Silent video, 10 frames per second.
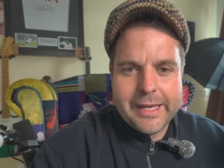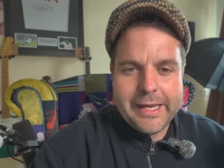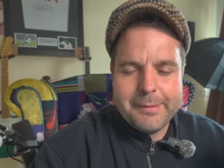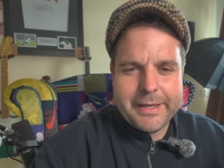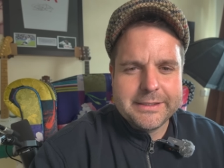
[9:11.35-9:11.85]

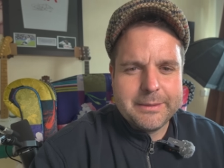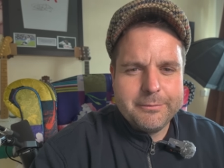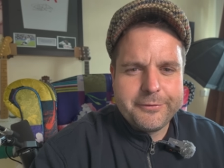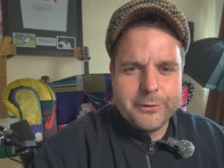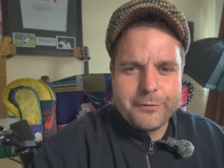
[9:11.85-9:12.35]
It makes
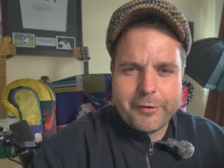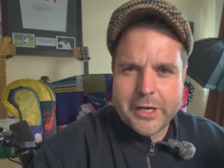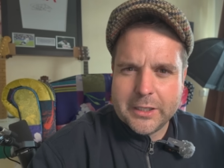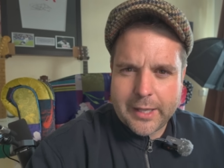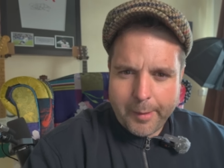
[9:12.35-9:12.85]
him feel very
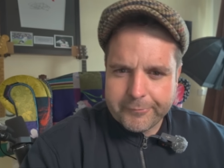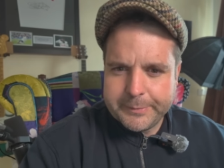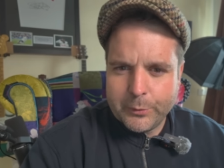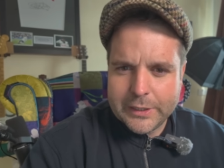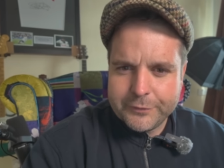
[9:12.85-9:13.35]

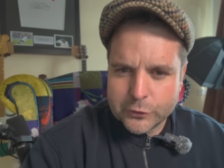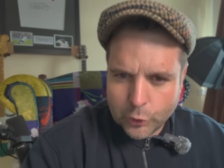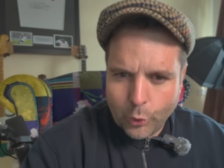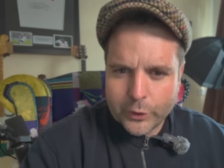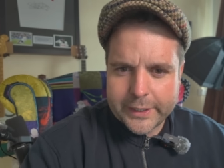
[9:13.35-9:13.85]
uncomfortable even
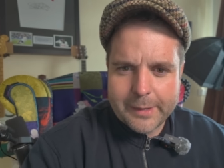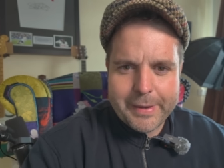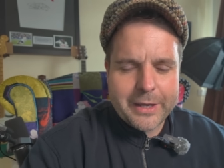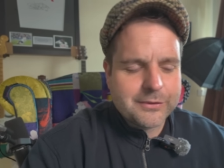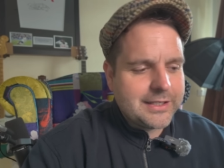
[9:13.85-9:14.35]
talking
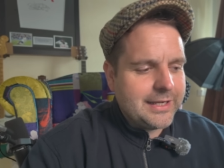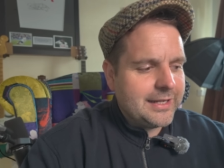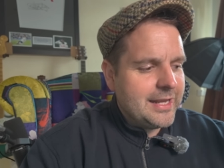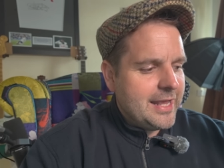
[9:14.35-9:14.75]
about it.